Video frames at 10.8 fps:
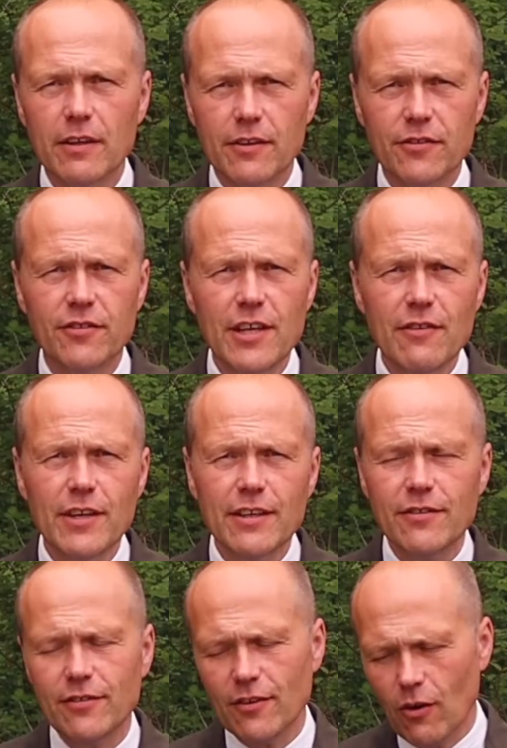The
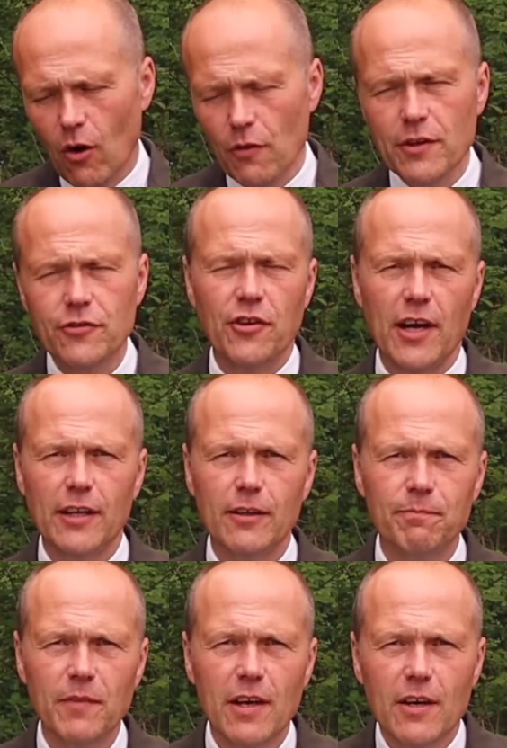series on this channel
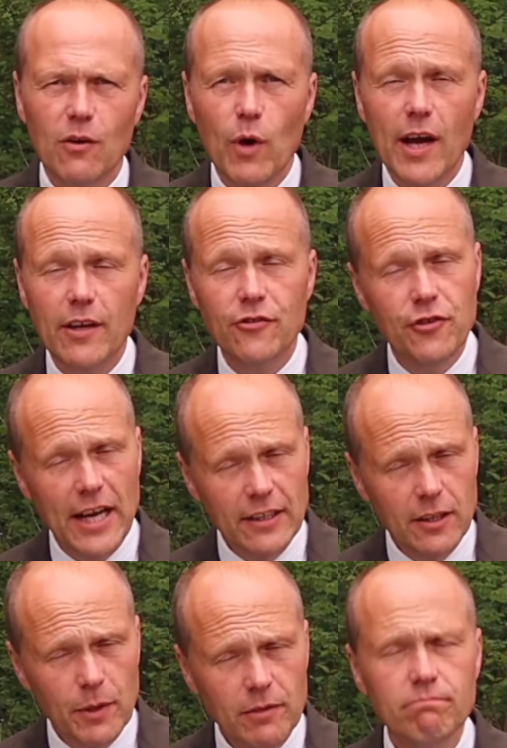where
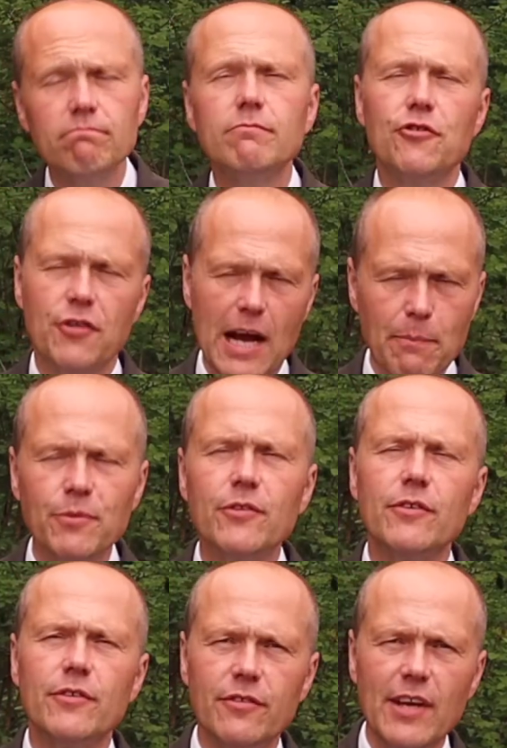gentlemen,
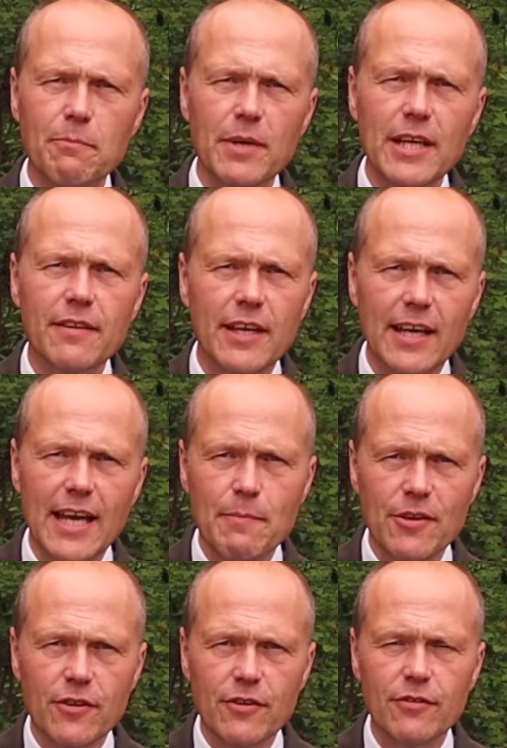chaps send me their
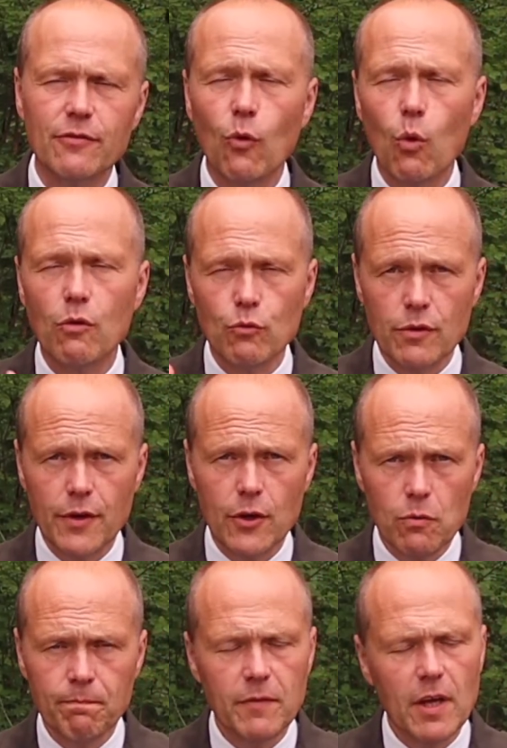images for review